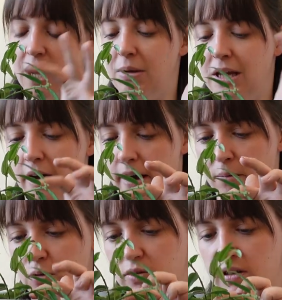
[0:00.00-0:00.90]
I mean, yeah,
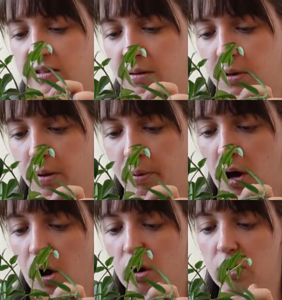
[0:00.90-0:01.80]
I'm using some of the
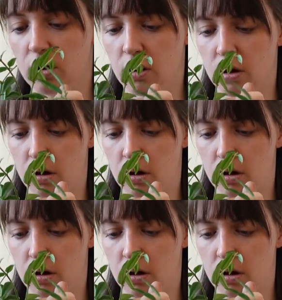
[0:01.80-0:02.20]
bark.